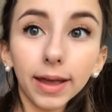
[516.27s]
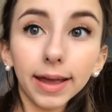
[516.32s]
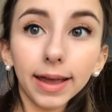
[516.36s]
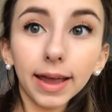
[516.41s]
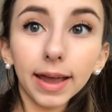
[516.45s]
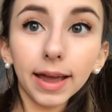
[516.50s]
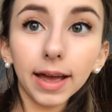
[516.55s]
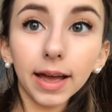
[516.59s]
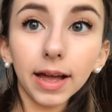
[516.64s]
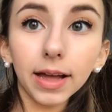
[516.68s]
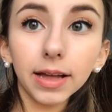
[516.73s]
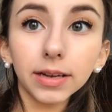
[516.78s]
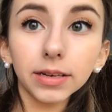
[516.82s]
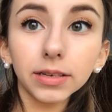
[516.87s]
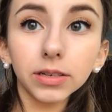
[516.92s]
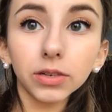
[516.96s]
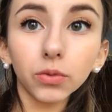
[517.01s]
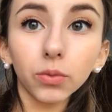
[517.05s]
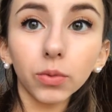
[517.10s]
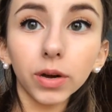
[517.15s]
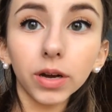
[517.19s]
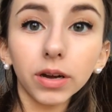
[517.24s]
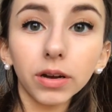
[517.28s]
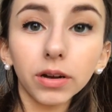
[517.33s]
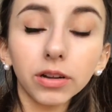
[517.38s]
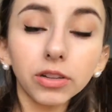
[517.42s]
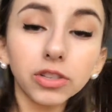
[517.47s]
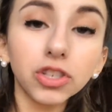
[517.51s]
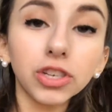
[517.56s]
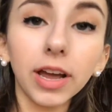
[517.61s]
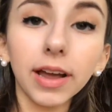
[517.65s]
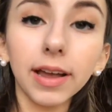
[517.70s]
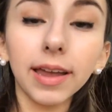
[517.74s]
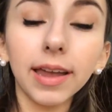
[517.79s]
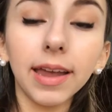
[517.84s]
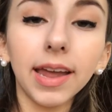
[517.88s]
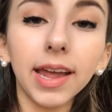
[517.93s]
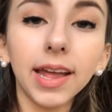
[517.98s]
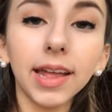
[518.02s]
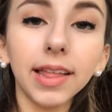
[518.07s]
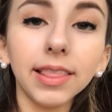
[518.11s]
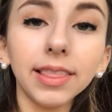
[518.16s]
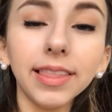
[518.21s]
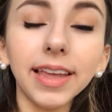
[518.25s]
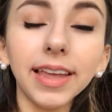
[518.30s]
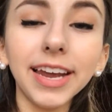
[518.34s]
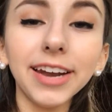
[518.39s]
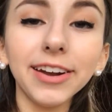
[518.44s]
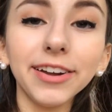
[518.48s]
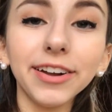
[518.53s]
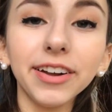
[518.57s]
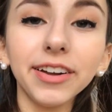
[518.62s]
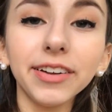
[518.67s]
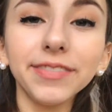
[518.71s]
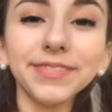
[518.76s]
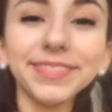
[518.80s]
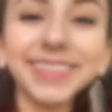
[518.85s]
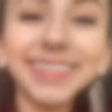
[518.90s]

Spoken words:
and we'll check in later.